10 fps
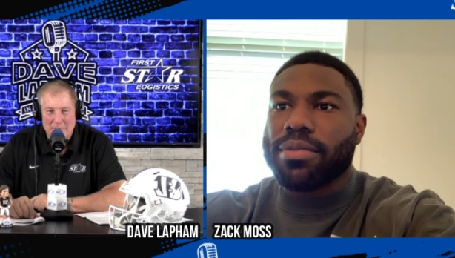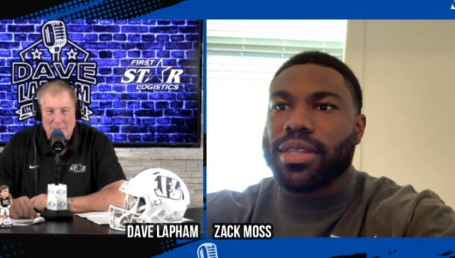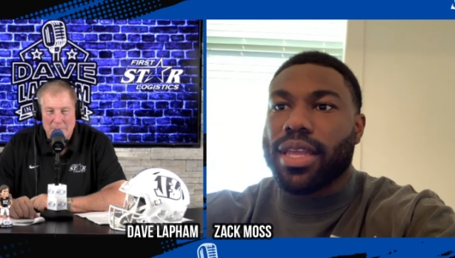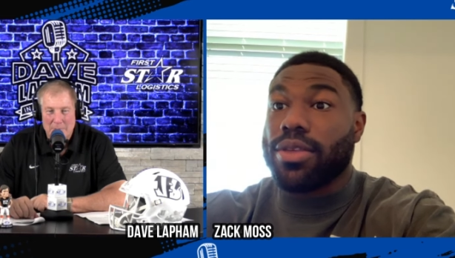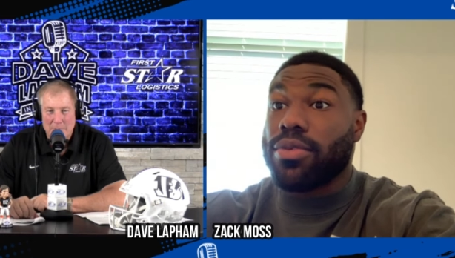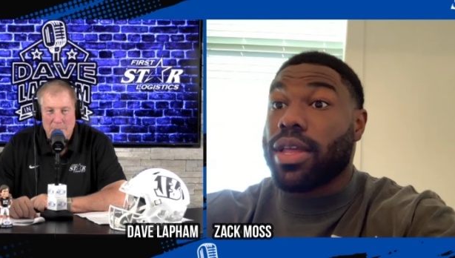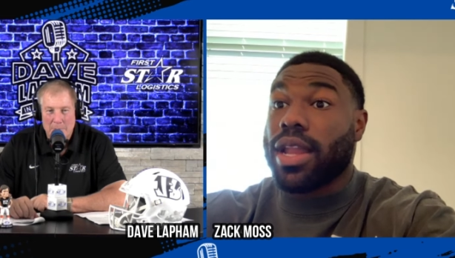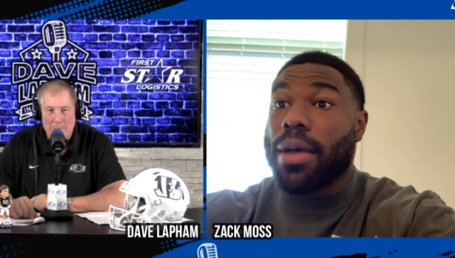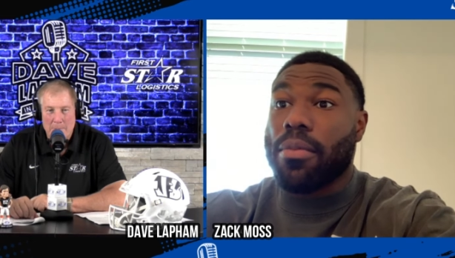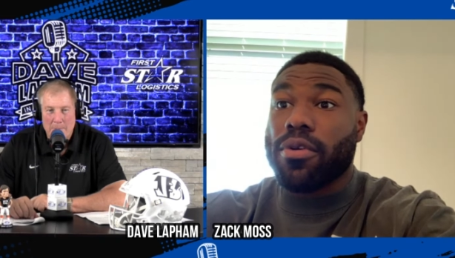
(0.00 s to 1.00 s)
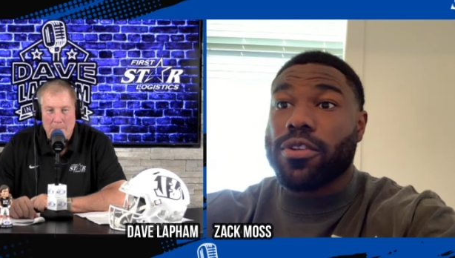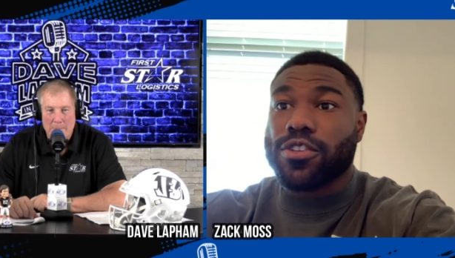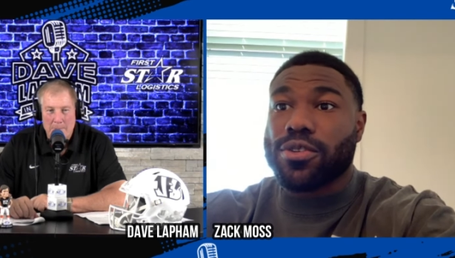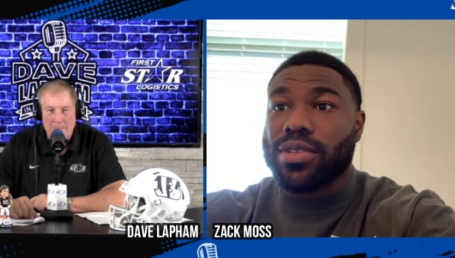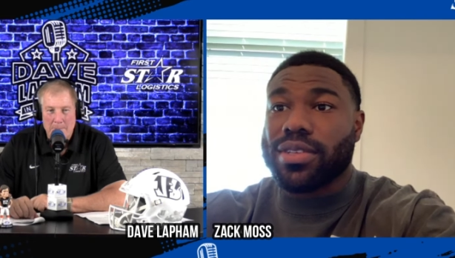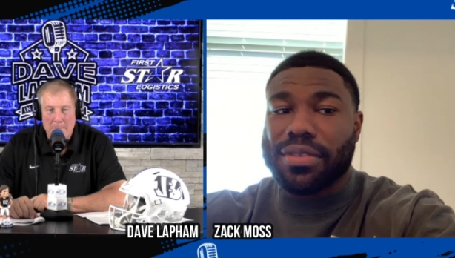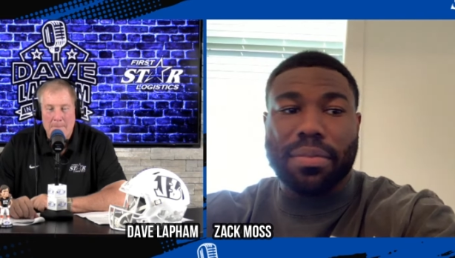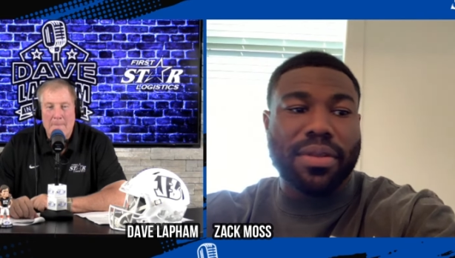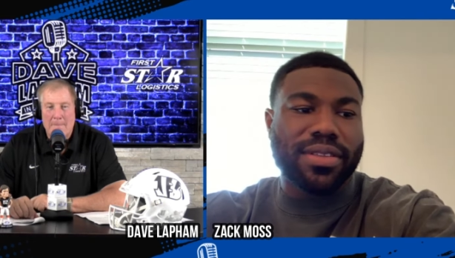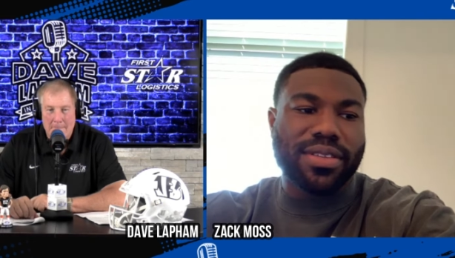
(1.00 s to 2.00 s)
Speaker 1: I think you get a lot more juice if
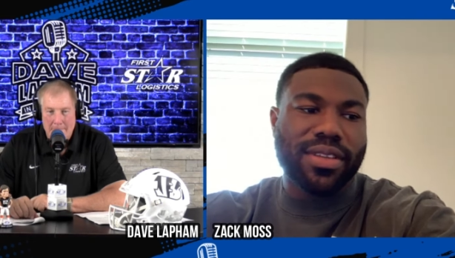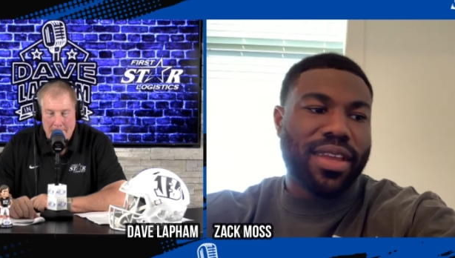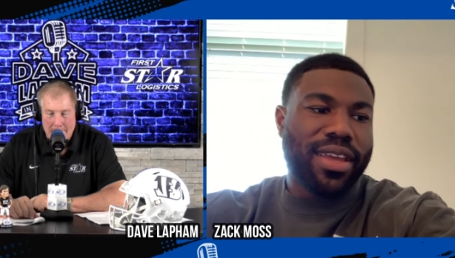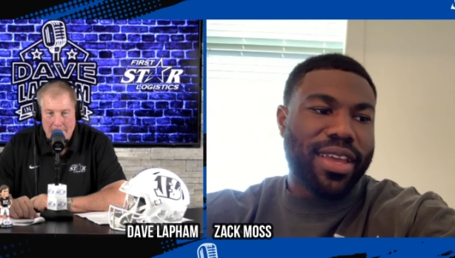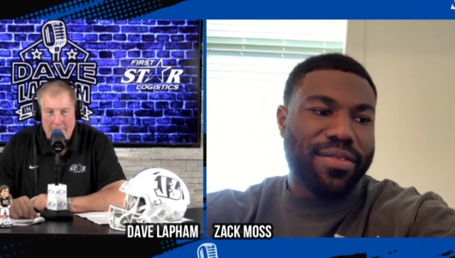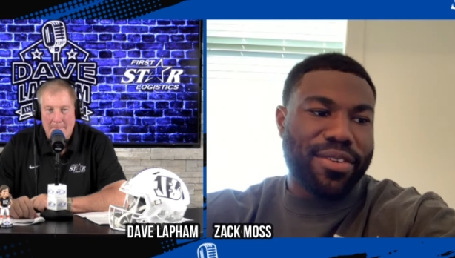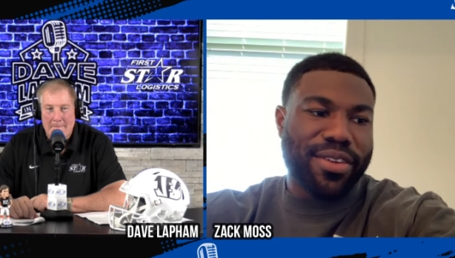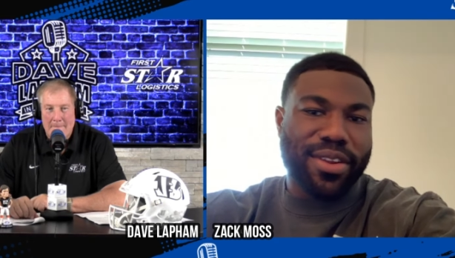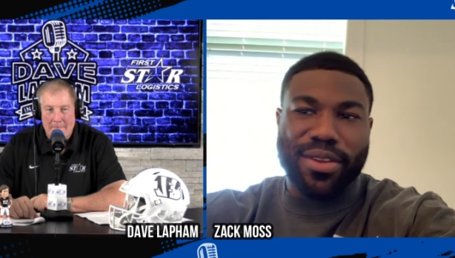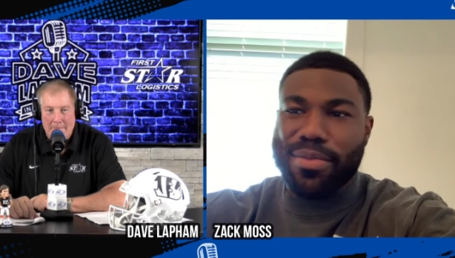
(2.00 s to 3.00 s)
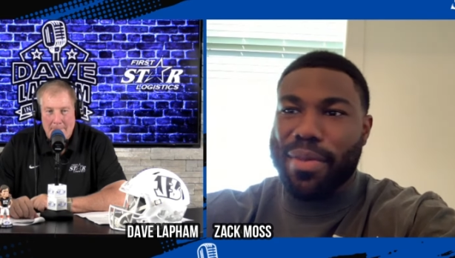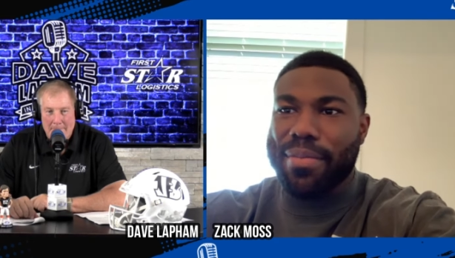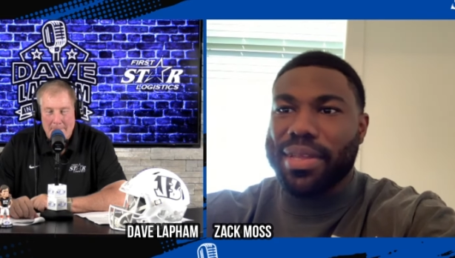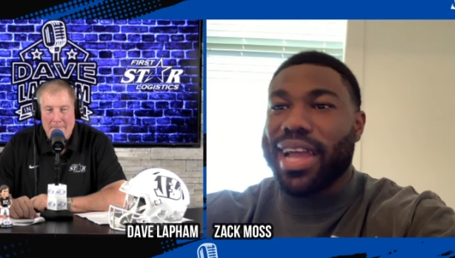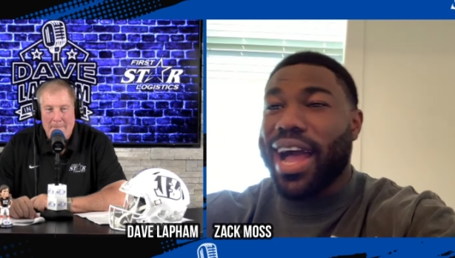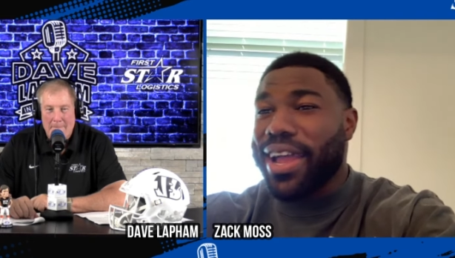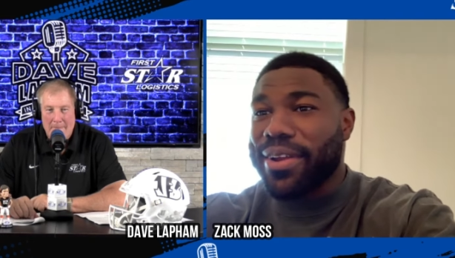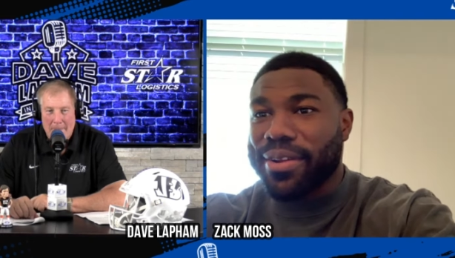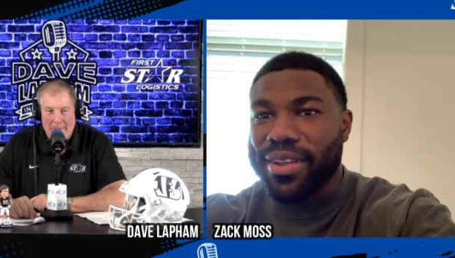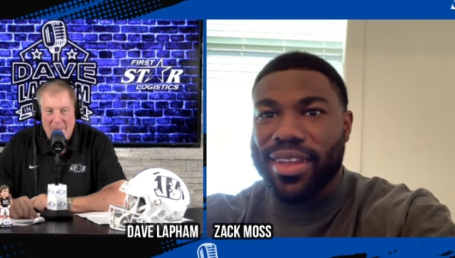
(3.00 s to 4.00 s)
something's, if you, you know, you might be
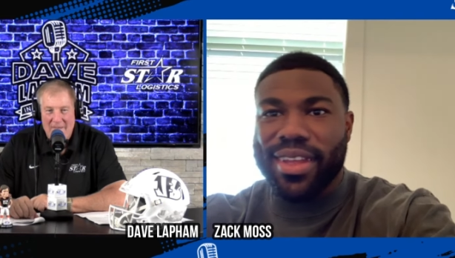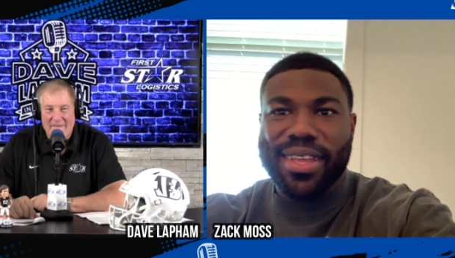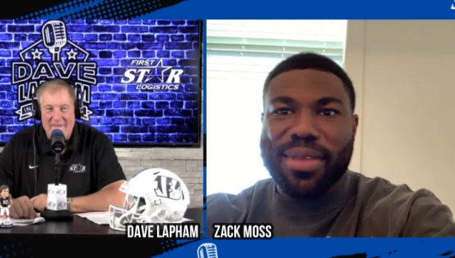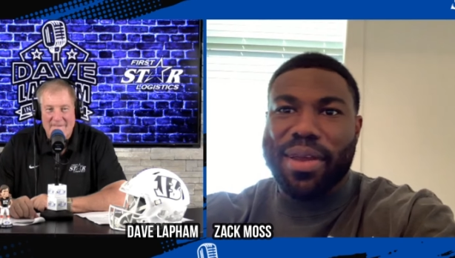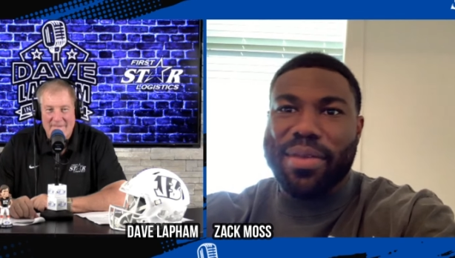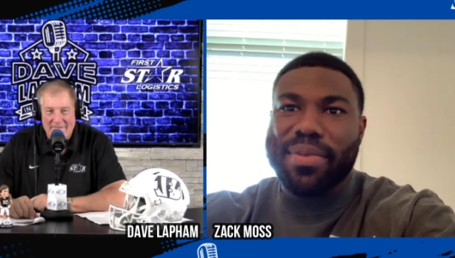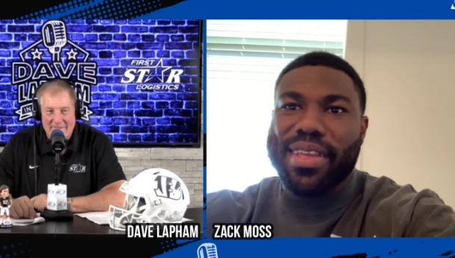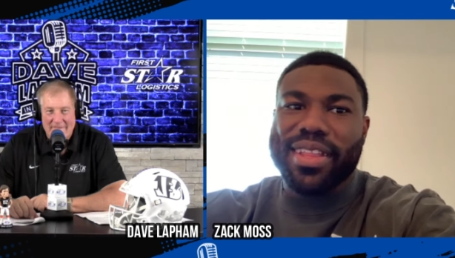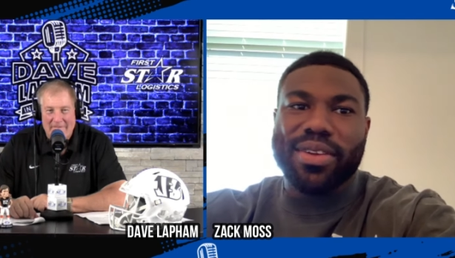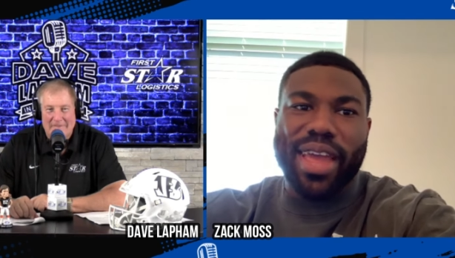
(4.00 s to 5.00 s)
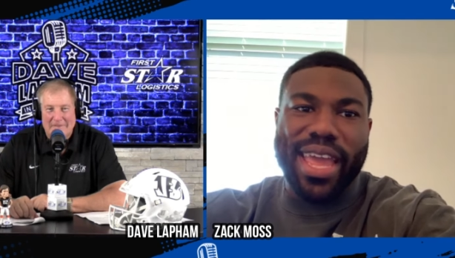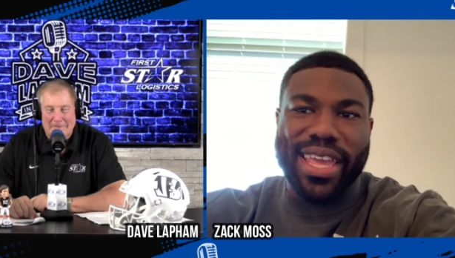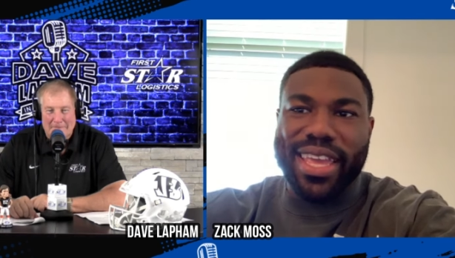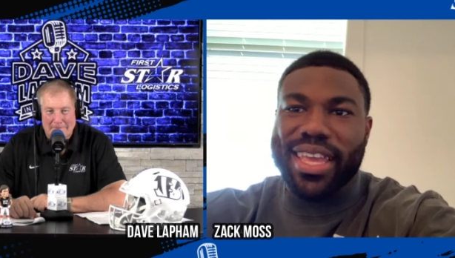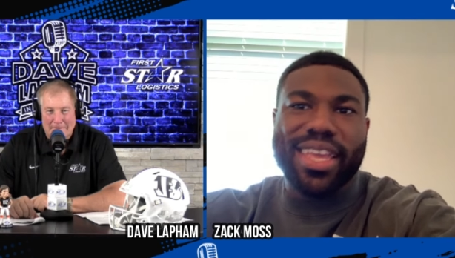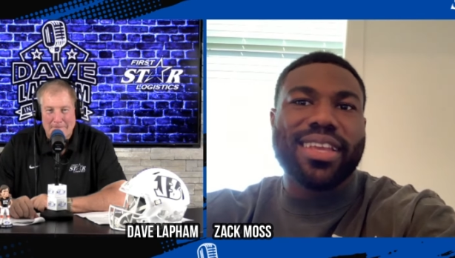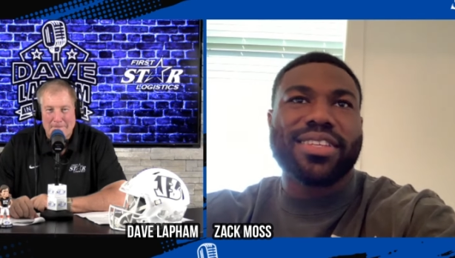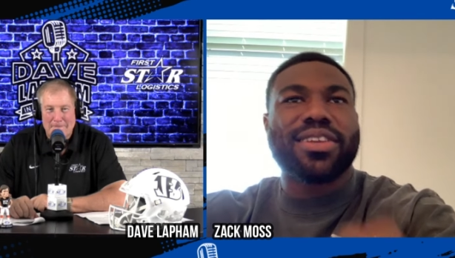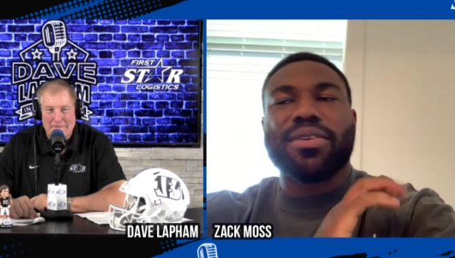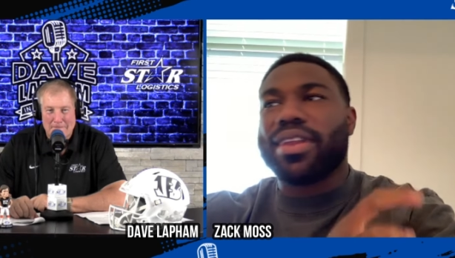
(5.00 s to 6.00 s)
tired, you might be a little achy,
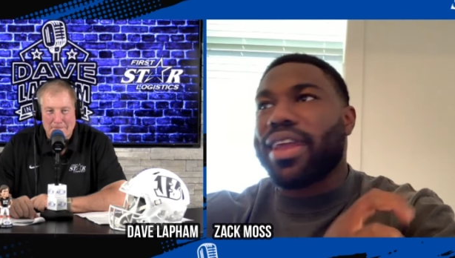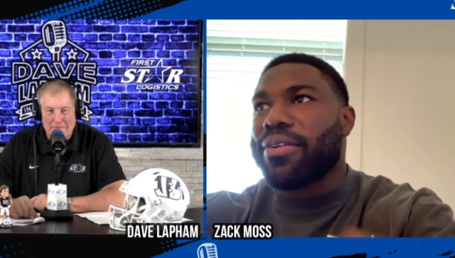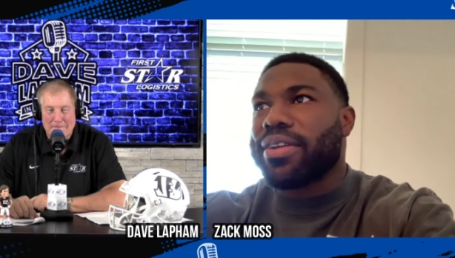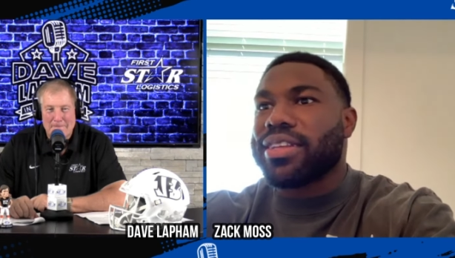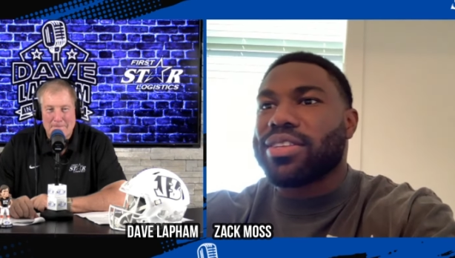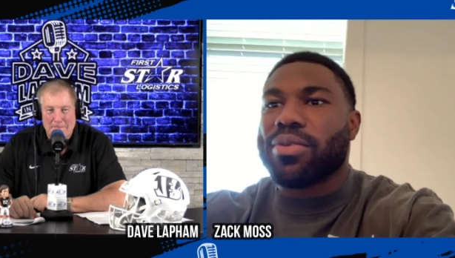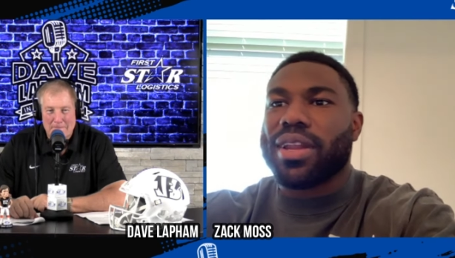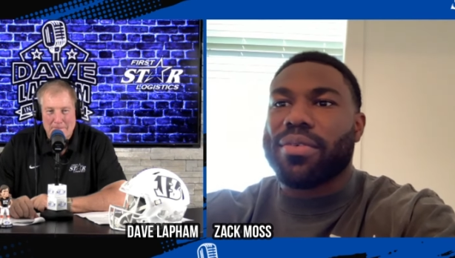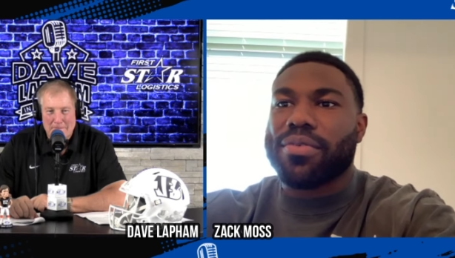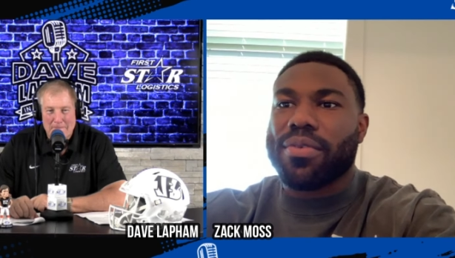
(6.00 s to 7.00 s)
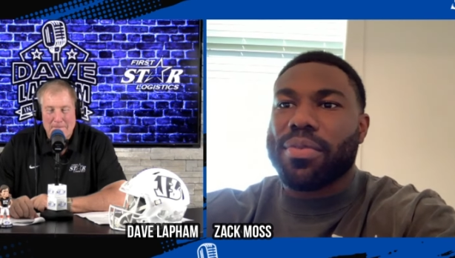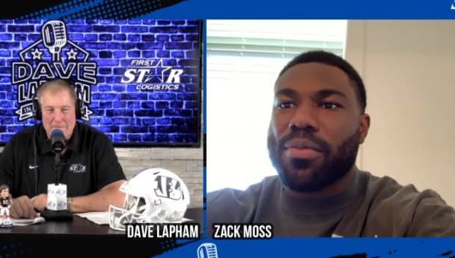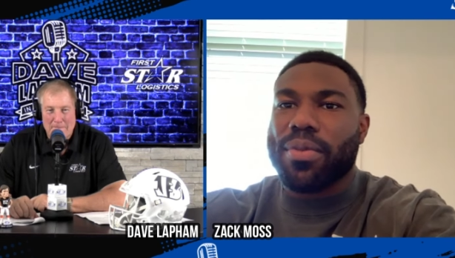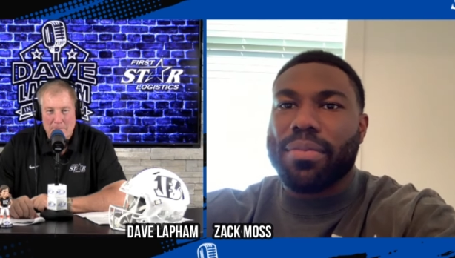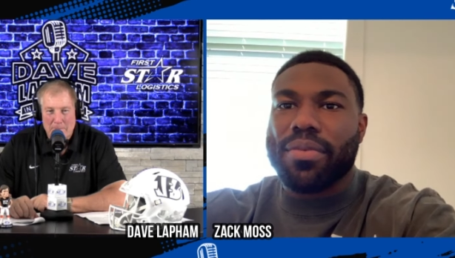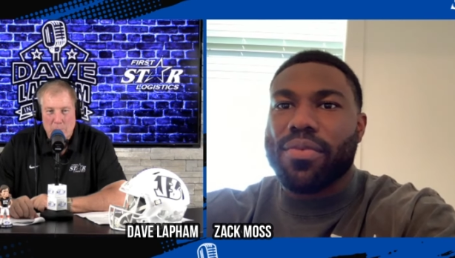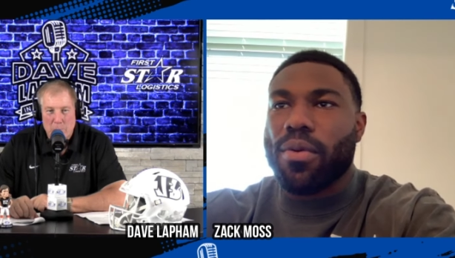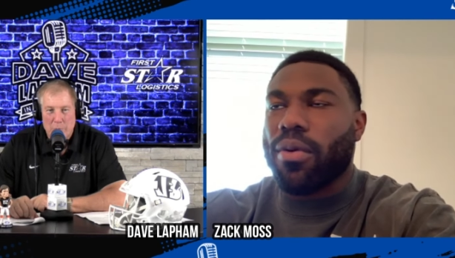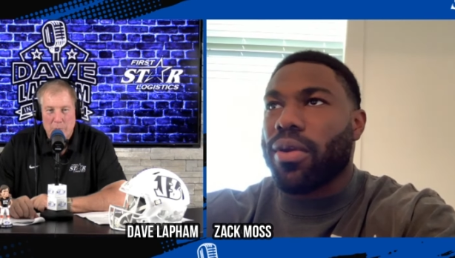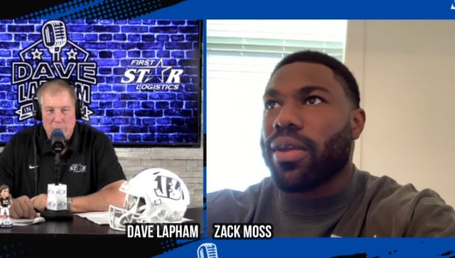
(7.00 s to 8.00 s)
certain areas or whatever from the week
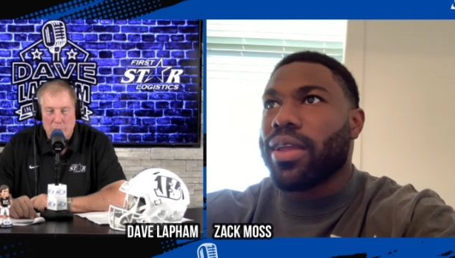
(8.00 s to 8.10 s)
before